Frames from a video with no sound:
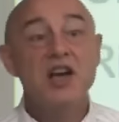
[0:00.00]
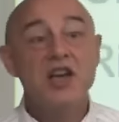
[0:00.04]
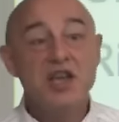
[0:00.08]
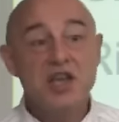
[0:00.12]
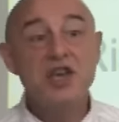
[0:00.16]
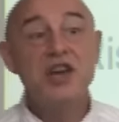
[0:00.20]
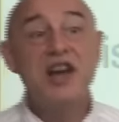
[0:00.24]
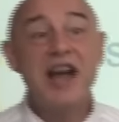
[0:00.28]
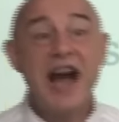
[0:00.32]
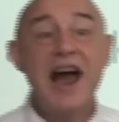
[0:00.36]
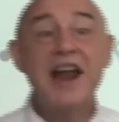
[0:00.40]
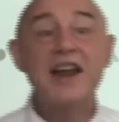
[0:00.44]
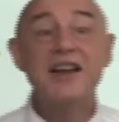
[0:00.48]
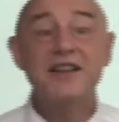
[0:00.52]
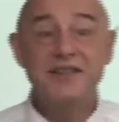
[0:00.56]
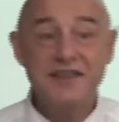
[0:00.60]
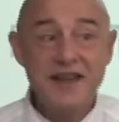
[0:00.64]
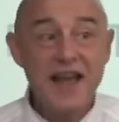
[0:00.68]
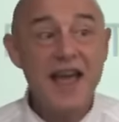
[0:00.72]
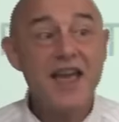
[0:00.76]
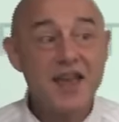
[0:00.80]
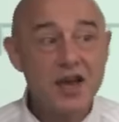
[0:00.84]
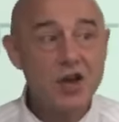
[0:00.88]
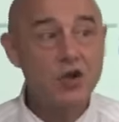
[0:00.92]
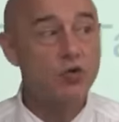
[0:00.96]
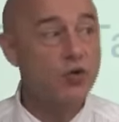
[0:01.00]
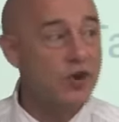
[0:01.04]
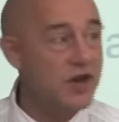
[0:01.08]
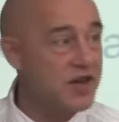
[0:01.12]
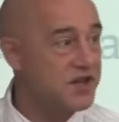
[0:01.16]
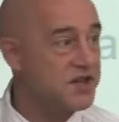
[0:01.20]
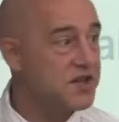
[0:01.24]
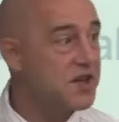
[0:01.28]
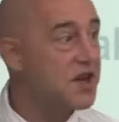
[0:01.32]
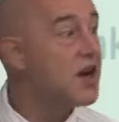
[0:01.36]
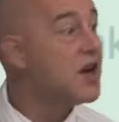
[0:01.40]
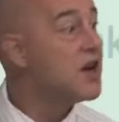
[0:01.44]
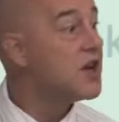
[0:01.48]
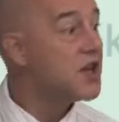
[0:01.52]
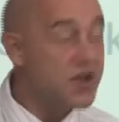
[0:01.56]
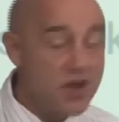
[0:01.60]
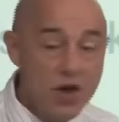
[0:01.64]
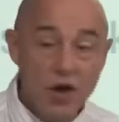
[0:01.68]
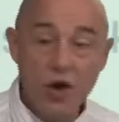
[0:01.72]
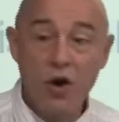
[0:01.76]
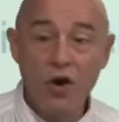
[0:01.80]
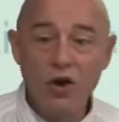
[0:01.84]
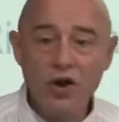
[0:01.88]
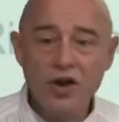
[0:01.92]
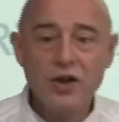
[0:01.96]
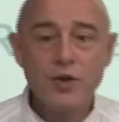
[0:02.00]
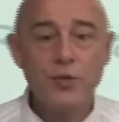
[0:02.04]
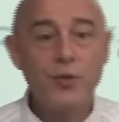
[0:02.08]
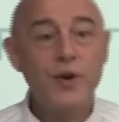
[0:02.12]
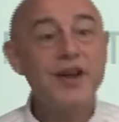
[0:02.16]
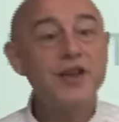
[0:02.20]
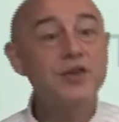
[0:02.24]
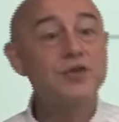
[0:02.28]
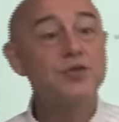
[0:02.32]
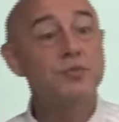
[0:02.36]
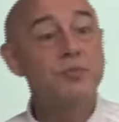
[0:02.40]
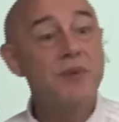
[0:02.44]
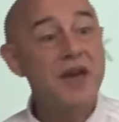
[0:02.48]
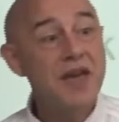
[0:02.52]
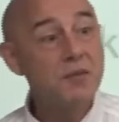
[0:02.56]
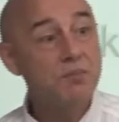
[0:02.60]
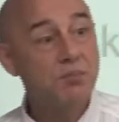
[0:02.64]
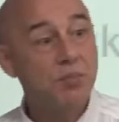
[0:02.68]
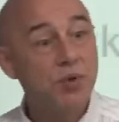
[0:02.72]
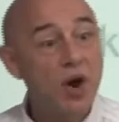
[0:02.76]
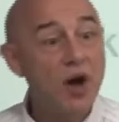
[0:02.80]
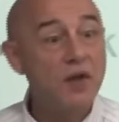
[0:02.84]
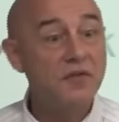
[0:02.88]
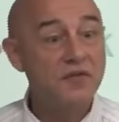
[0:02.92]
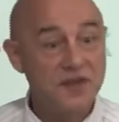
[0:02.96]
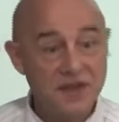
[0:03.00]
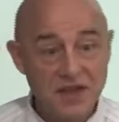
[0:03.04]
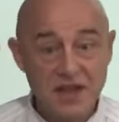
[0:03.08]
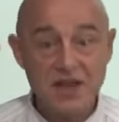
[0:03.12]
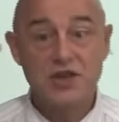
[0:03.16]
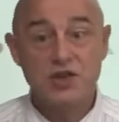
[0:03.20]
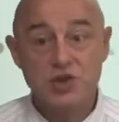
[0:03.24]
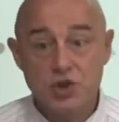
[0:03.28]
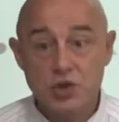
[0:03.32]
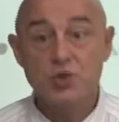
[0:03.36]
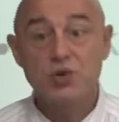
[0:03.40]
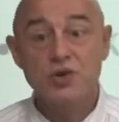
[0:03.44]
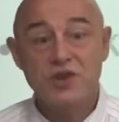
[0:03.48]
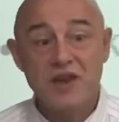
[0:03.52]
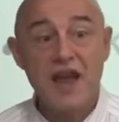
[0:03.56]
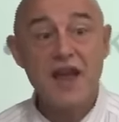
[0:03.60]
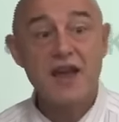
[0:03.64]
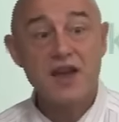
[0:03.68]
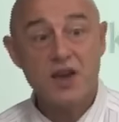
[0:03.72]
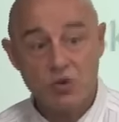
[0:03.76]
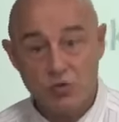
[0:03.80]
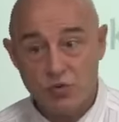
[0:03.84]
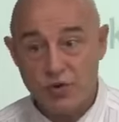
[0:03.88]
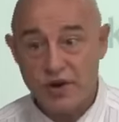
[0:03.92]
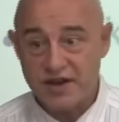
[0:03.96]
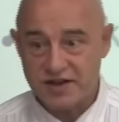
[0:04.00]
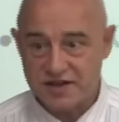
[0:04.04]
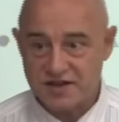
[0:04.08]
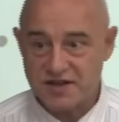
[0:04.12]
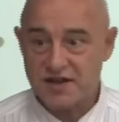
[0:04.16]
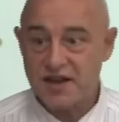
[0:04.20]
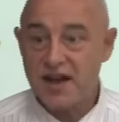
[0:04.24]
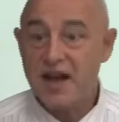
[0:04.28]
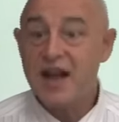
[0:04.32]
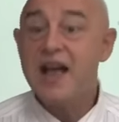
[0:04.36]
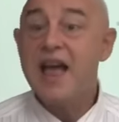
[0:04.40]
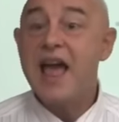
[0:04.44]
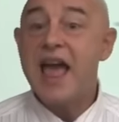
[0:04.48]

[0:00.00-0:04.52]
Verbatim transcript: You gotta take risk. The only way to make profit is to take risk.